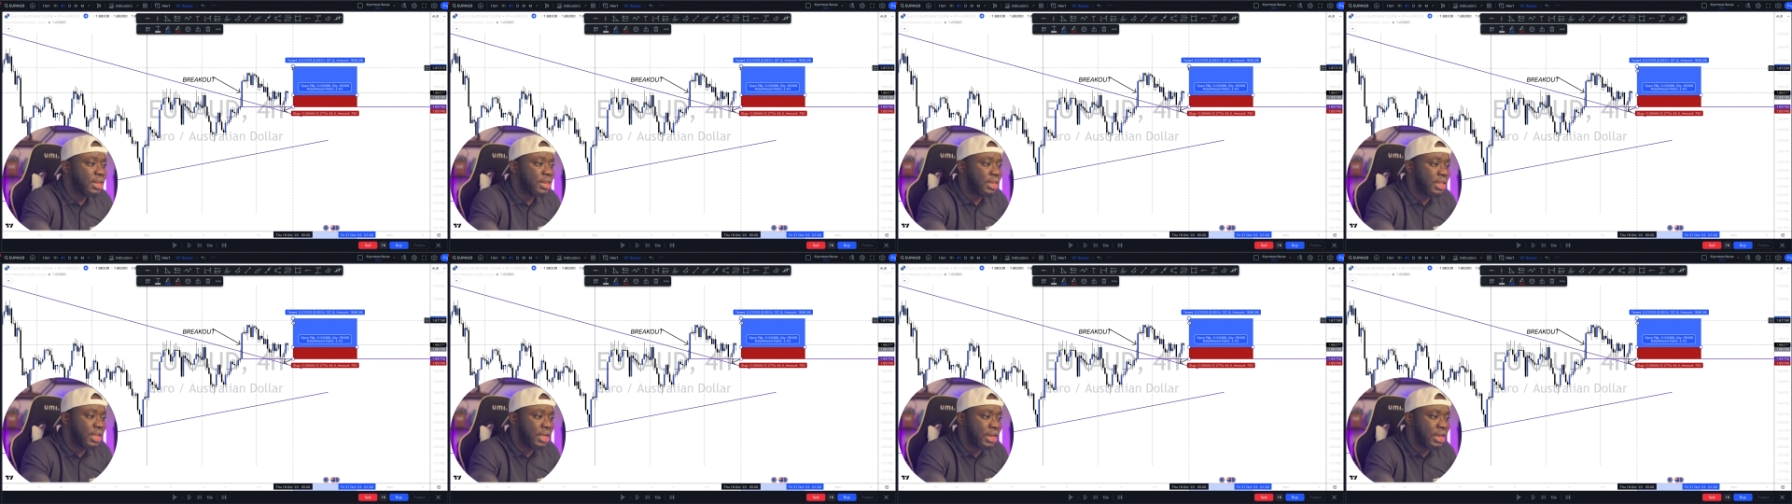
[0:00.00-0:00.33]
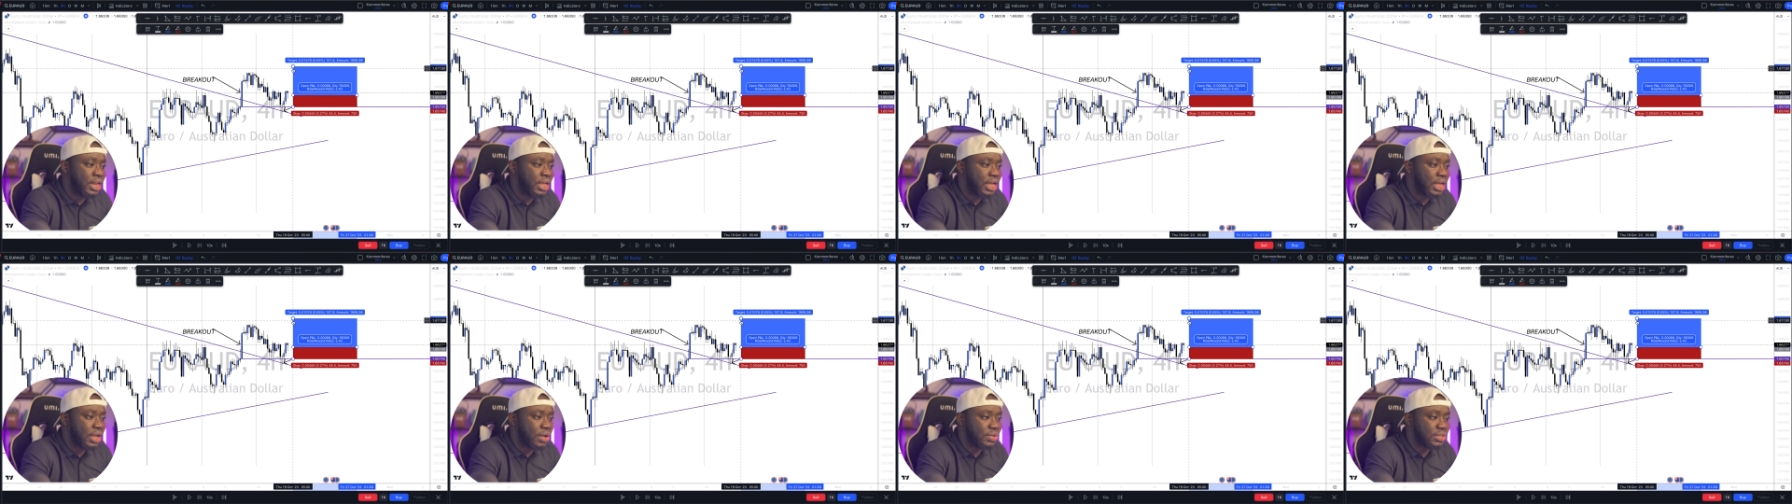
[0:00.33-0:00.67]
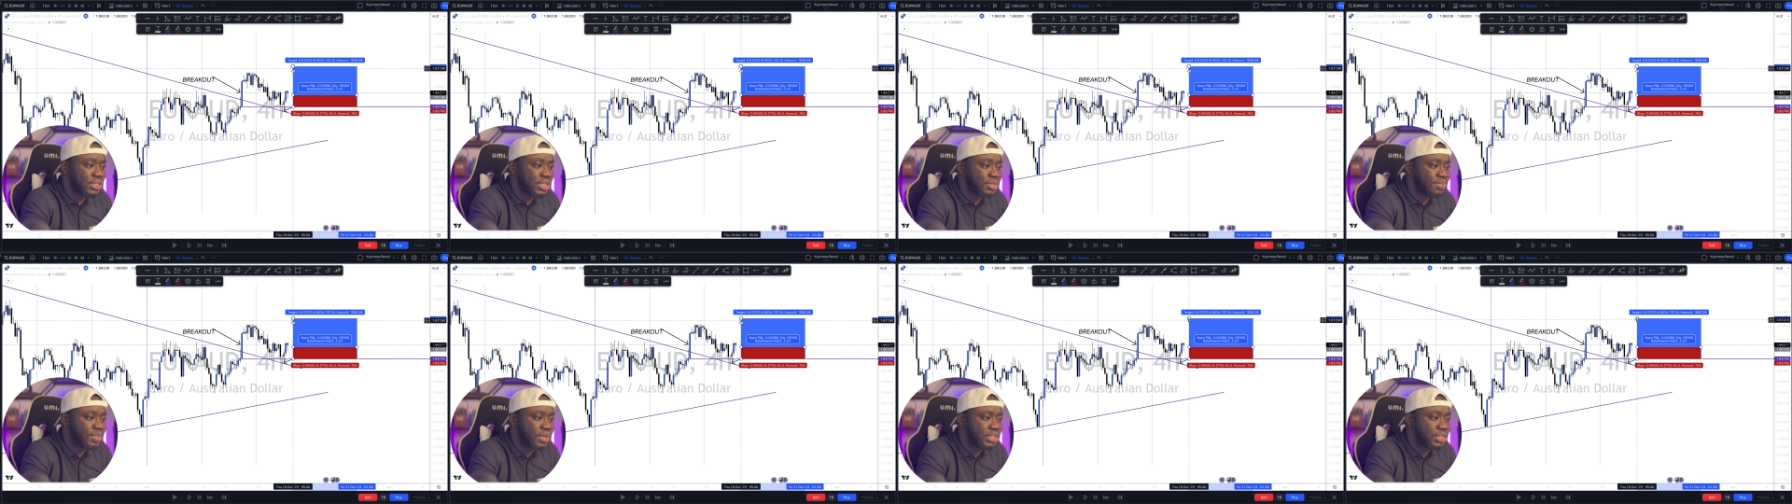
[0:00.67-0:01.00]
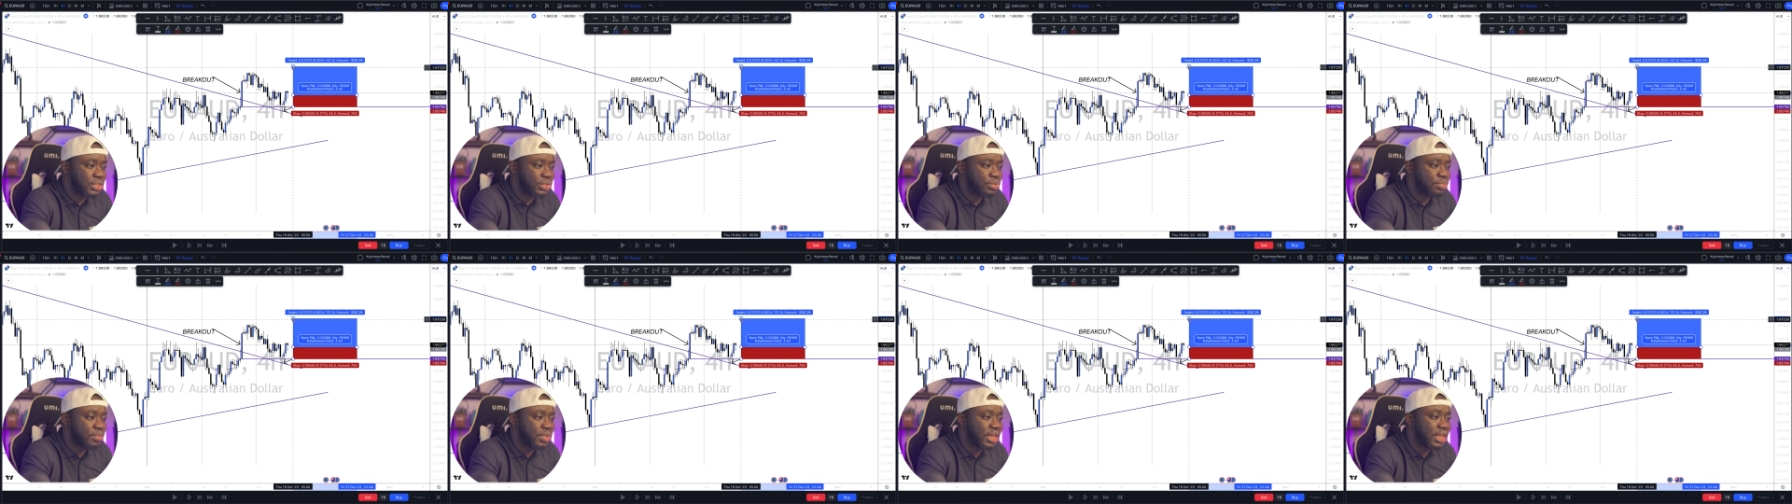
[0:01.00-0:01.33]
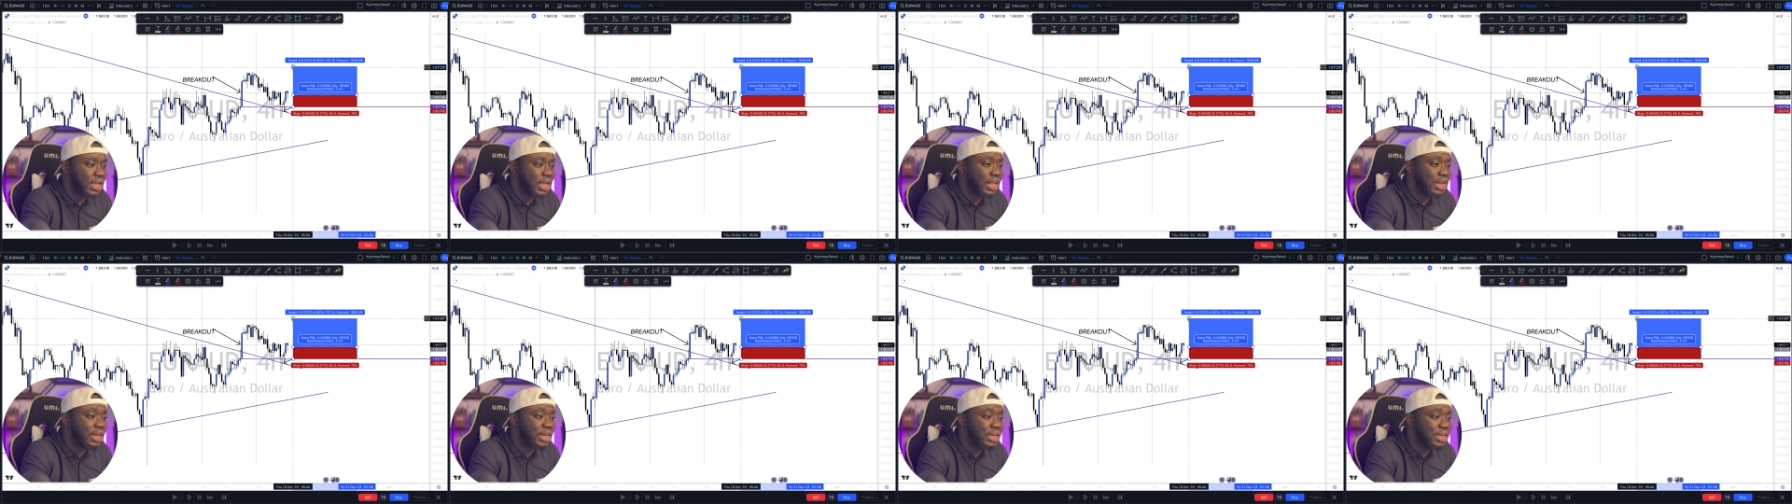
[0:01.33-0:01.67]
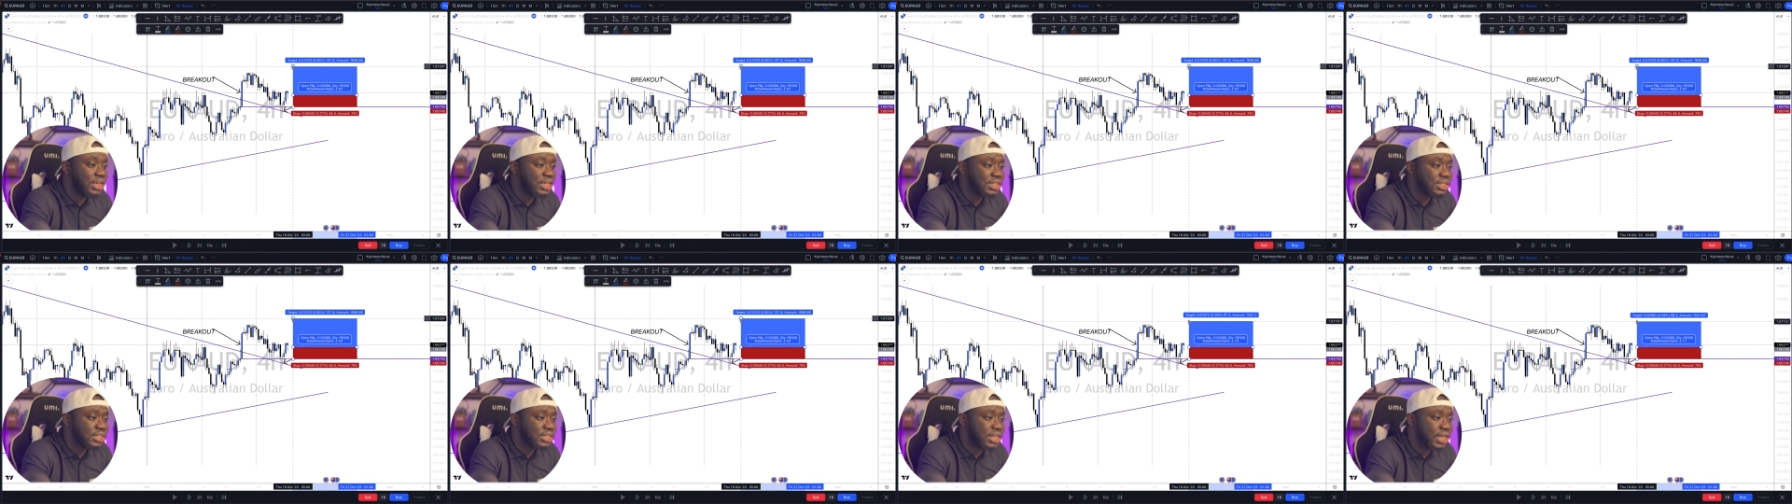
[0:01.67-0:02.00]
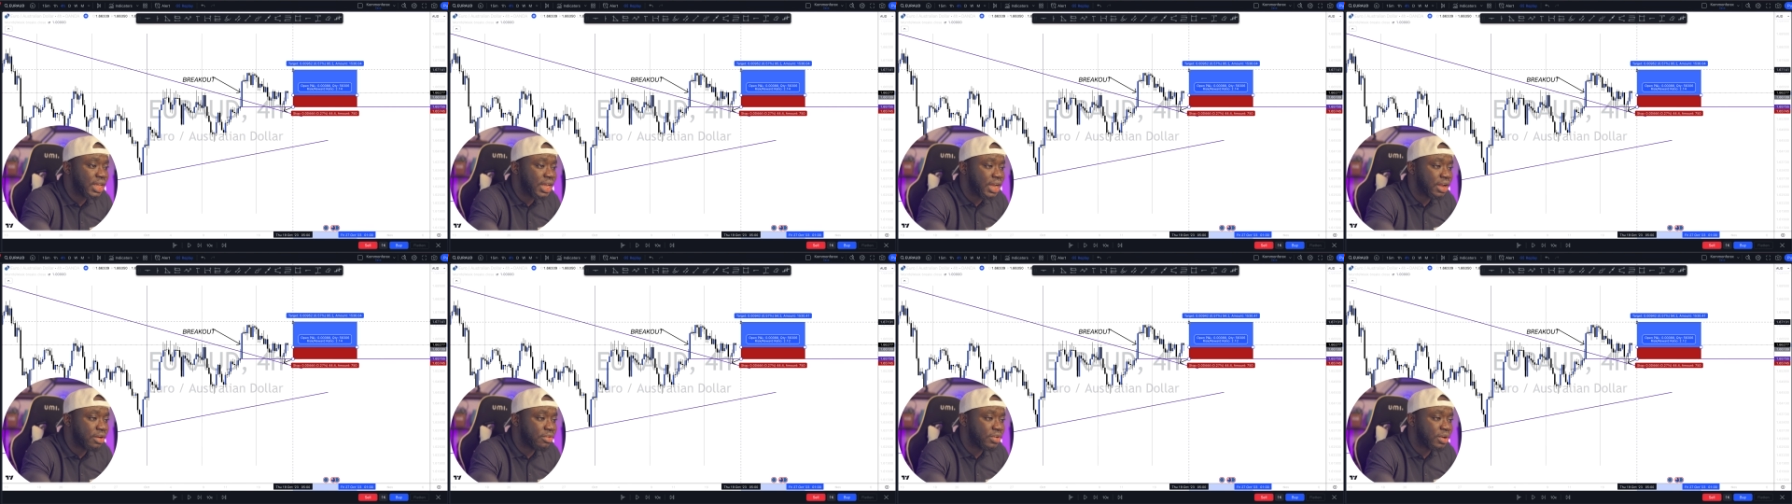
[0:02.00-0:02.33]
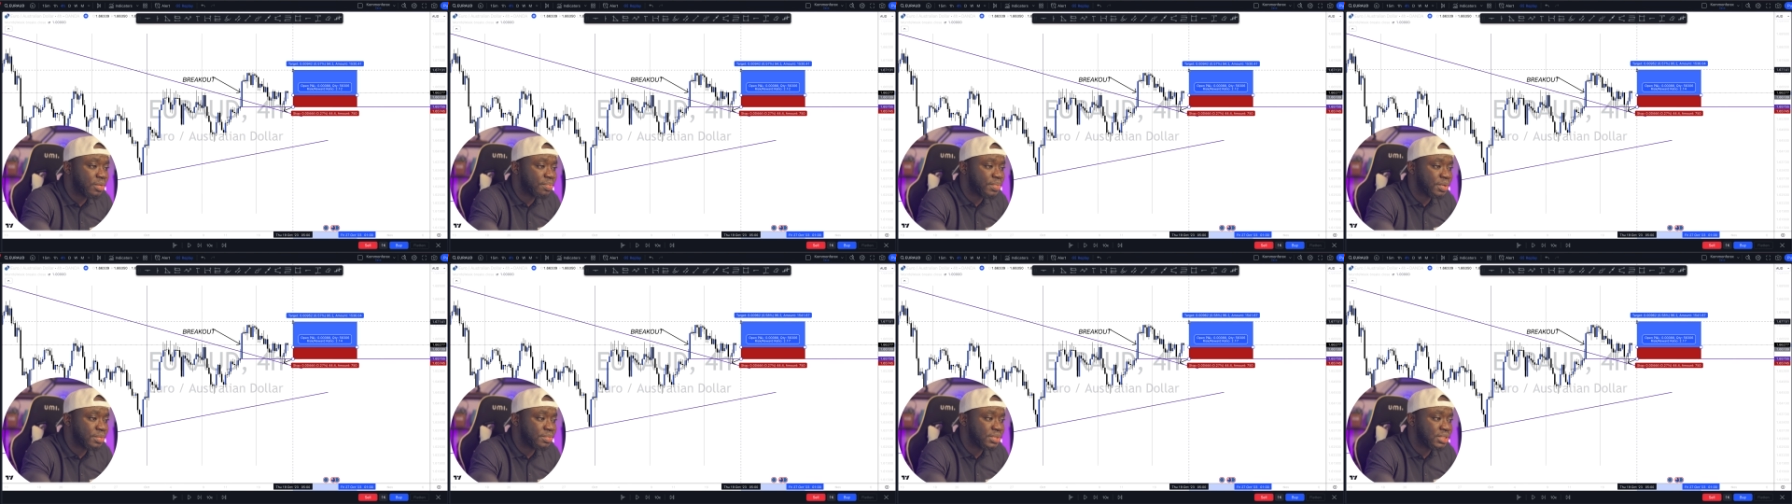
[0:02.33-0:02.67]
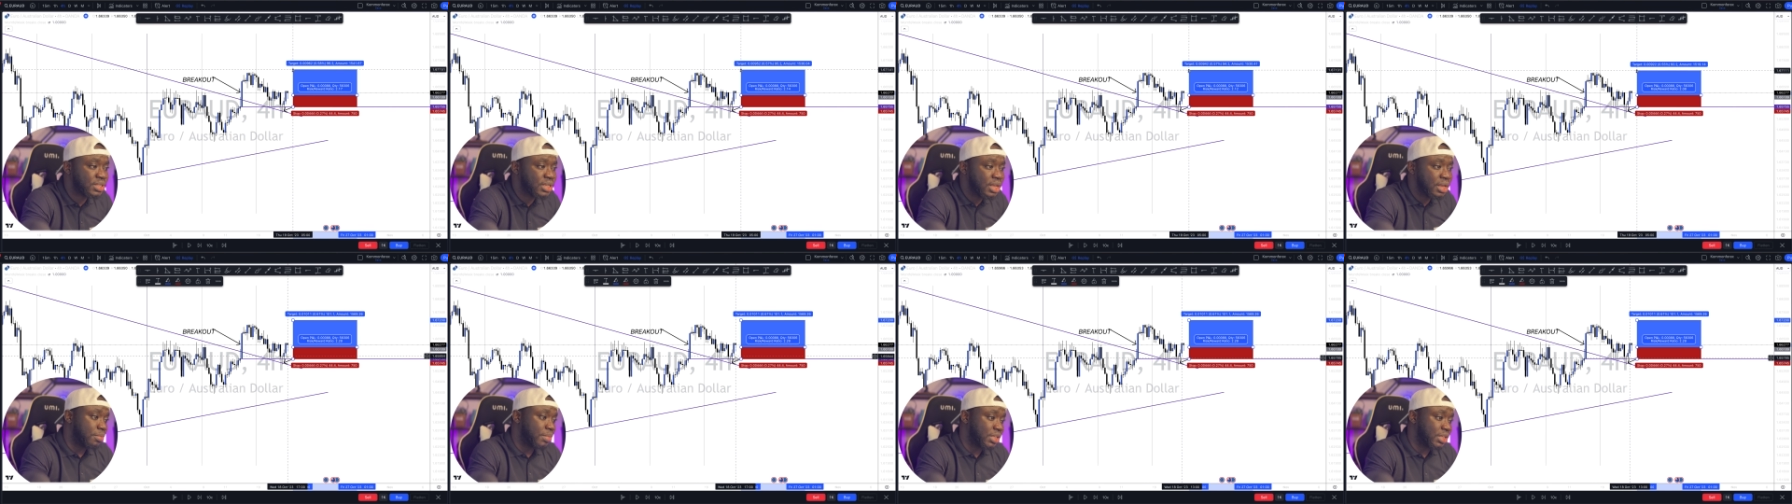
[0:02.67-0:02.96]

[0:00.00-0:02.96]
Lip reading: Then I was expecting to make at least 100 pips.